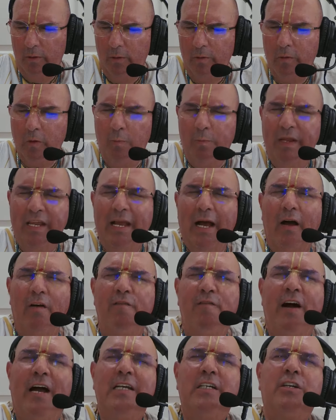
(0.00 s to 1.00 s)
To be a
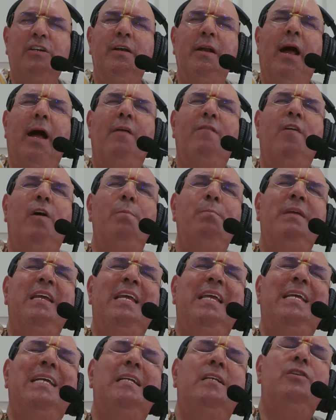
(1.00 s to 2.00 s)
Vaishnava
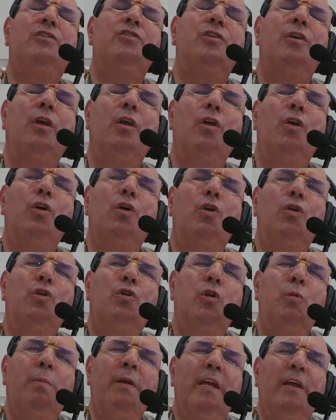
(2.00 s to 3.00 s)
means
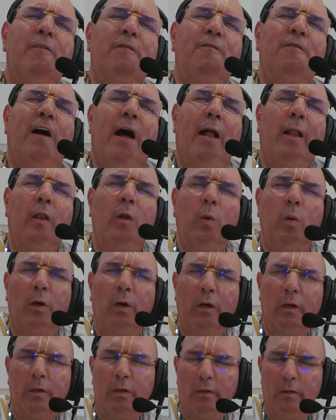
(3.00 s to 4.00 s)
to be a
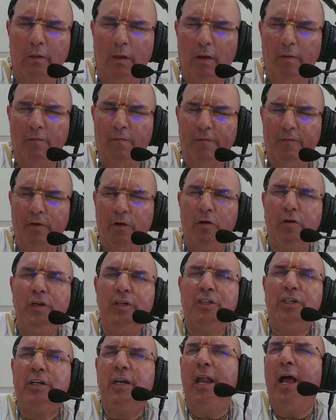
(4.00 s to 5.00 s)
follower of
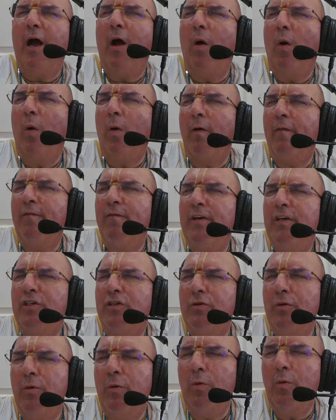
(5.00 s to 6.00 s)
Krishna or
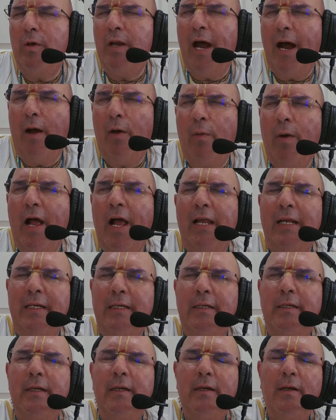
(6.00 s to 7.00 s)
Vishnu,
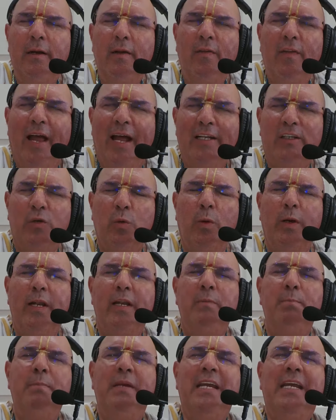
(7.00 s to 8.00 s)
Narayan. That's what
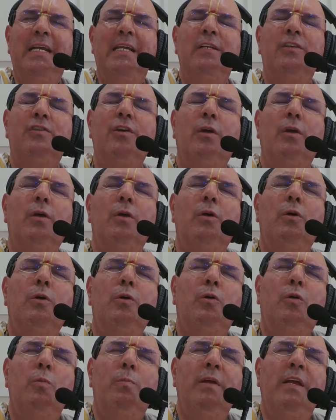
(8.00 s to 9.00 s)
it means
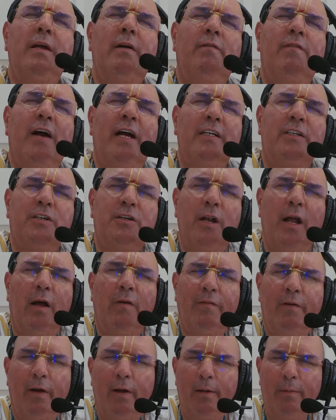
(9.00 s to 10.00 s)
to be a
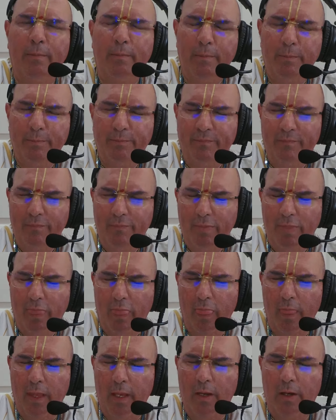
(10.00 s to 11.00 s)
Vaishnava.
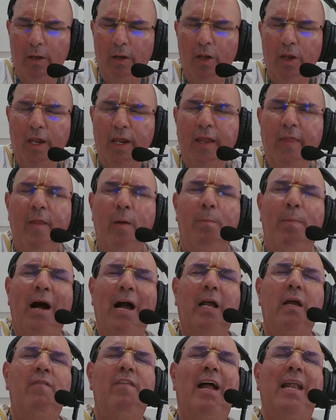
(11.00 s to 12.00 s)
In the
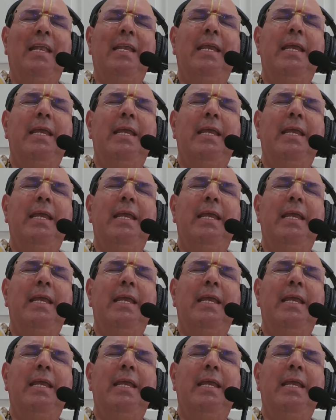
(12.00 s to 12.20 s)
Bhagavad